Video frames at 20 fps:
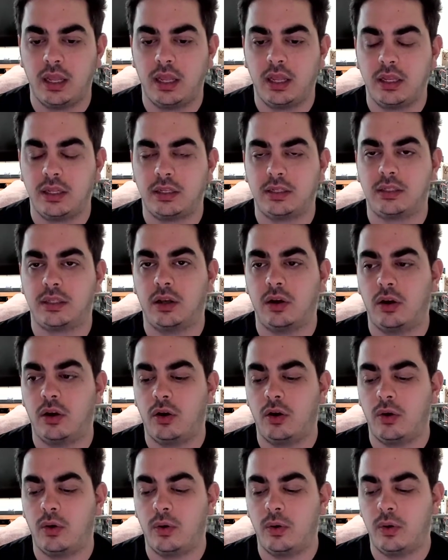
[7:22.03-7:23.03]

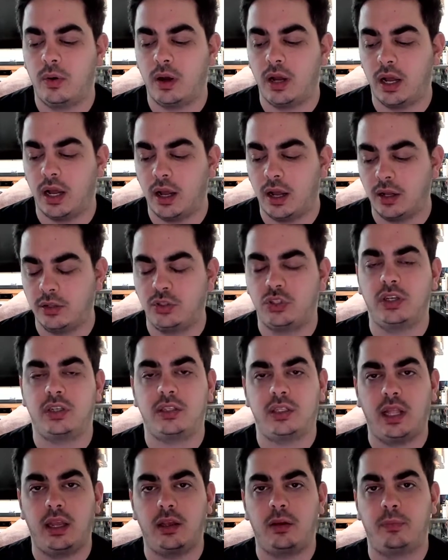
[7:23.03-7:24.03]
So
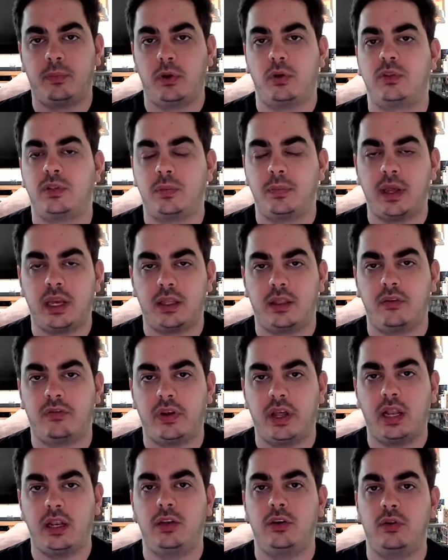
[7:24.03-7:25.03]
just like post back the
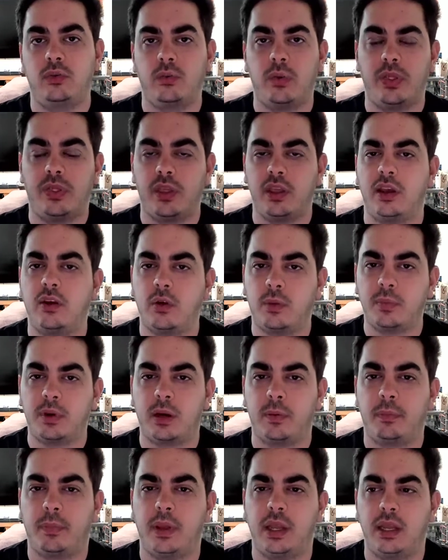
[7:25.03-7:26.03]
value with e-com
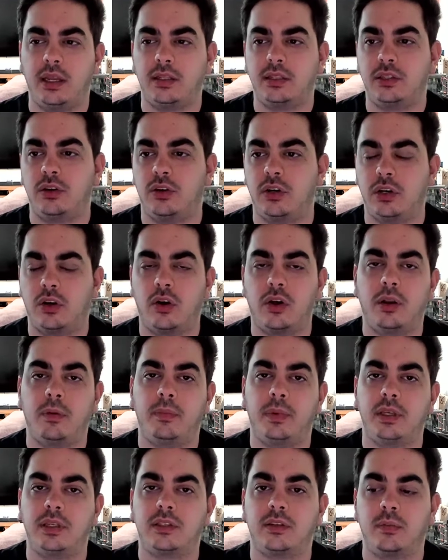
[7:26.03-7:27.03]
campaigns, you're gonna
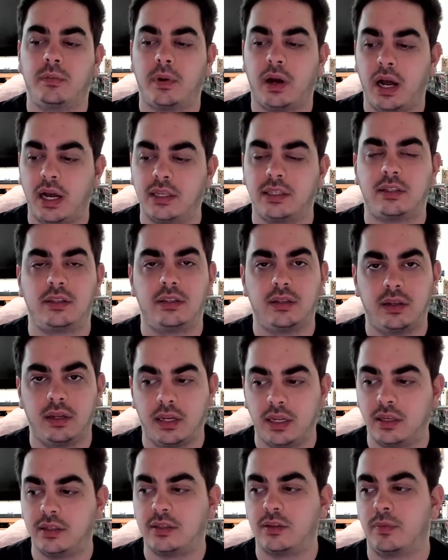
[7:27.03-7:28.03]
be surprised,
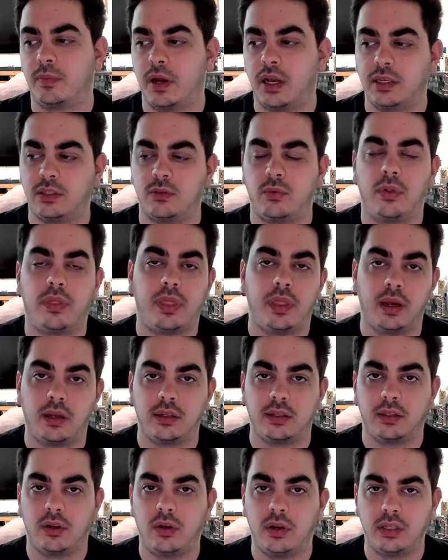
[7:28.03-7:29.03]
really surprised with the
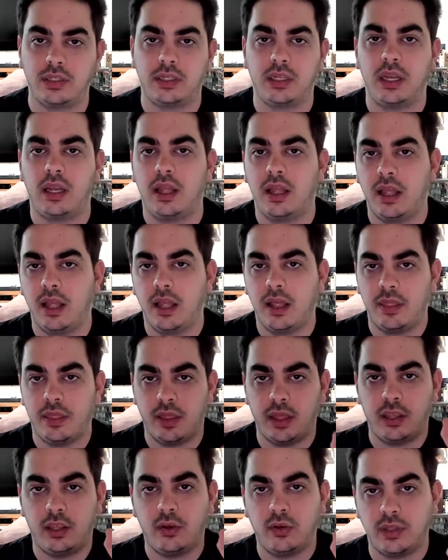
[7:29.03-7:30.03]
results.
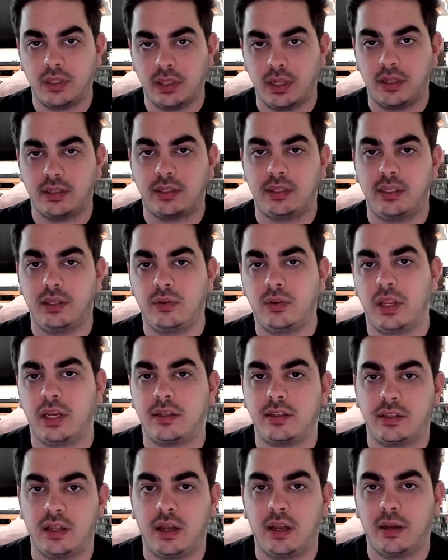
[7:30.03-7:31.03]
Thank you, and I'll see you
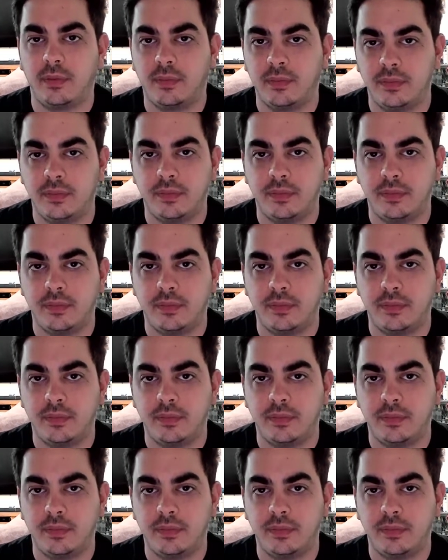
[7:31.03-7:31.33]
next time.